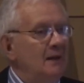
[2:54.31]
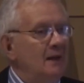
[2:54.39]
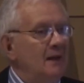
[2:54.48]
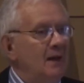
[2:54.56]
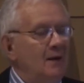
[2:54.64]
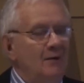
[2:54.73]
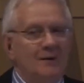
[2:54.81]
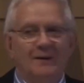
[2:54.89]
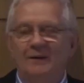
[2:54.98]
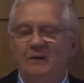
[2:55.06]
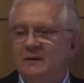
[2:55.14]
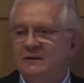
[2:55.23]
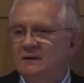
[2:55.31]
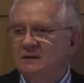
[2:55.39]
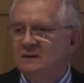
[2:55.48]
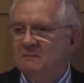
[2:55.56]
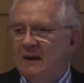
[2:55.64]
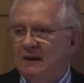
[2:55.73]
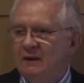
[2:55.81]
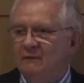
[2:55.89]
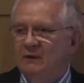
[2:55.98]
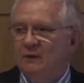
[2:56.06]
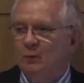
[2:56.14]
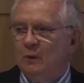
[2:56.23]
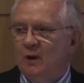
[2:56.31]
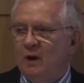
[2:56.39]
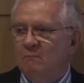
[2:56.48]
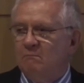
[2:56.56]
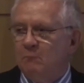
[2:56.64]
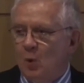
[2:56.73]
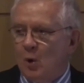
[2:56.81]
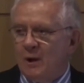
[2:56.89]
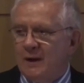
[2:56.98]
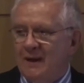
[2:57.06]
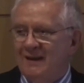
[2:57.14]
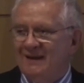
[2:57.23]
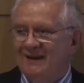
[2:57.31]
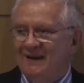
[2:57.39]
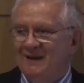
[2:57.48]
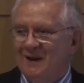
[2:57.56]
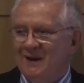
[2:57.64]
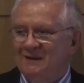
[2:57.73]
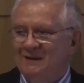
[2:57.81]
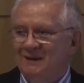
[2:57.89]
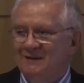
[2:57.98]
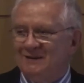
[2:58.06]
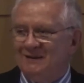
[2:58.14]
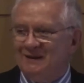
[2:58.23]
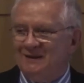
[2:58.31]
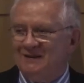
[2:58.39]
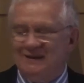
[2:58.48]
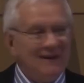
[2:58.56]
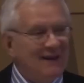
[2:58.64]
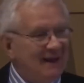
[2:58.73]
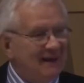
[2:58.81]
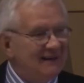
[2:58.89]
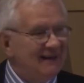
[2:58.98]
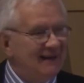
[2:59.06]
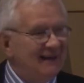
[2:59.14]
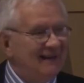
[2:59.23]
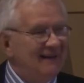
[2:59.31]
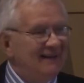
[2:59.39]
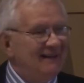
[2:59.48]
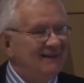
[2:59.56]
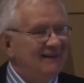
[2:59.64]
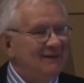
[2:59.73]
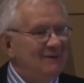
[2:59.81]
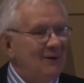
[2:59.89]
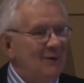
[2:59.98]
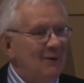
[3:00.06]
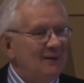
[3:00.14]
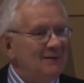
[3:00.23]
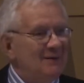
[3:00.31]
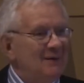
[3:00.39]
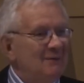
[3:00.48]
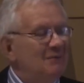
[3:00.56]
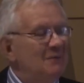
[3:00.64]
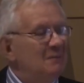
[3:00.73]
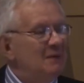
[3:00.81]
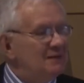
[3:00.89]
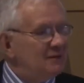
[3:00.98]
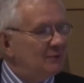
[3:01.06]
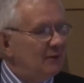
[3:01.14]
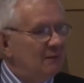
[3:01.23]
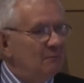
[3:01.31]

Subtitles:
Now, since many of you were not born in 1968, you know it from history